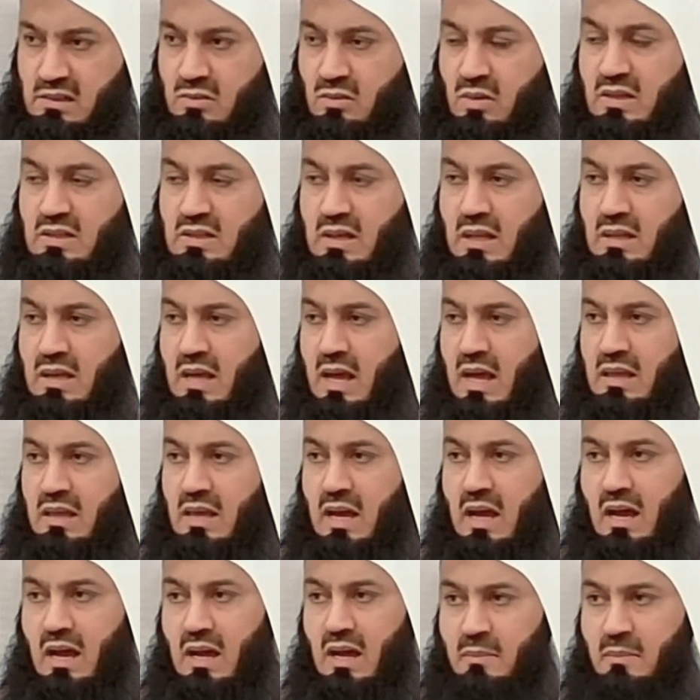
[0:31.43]
What are the
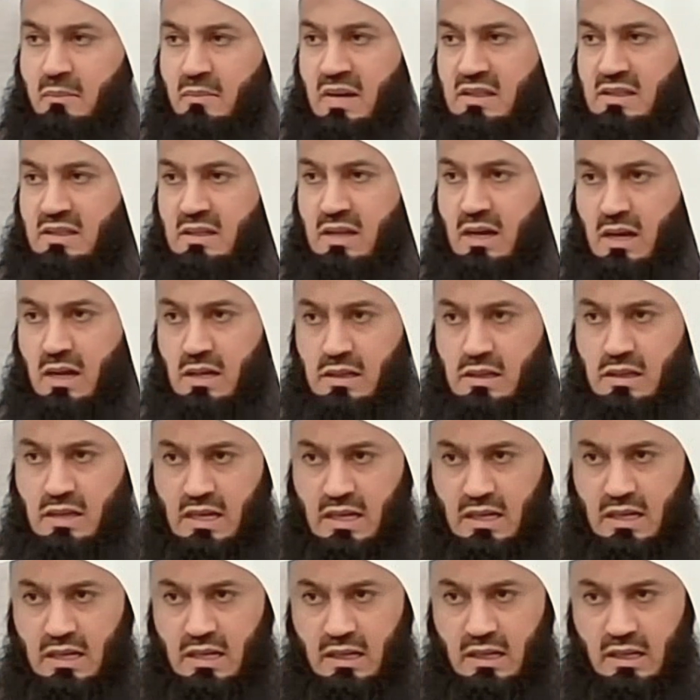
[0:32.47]
other haram months? There are
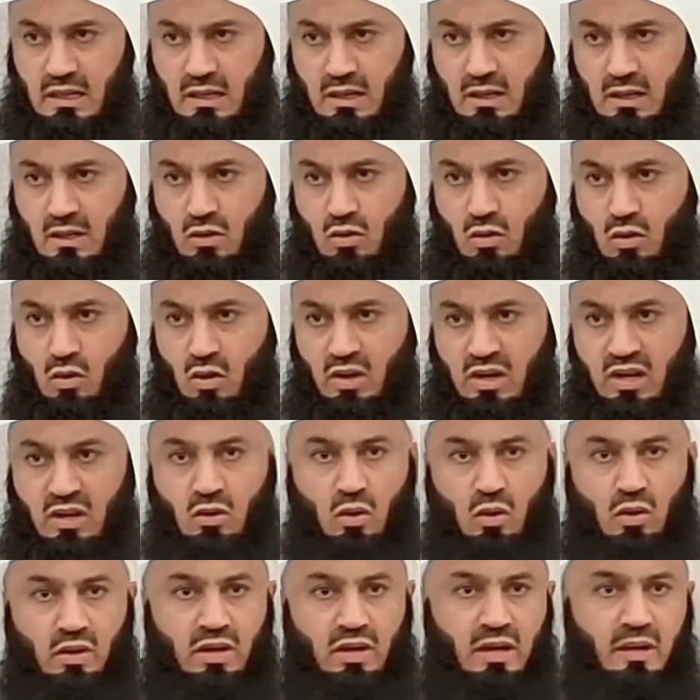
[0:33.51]
three, all
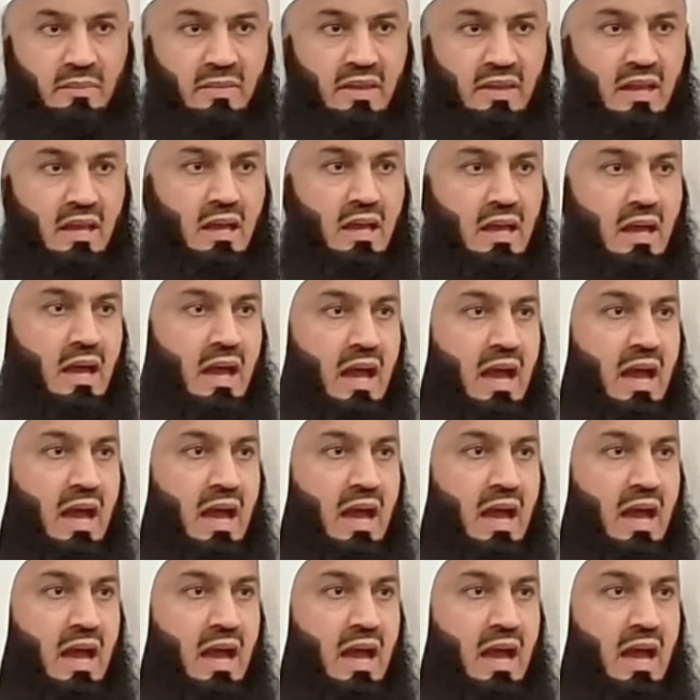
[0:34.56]
in order,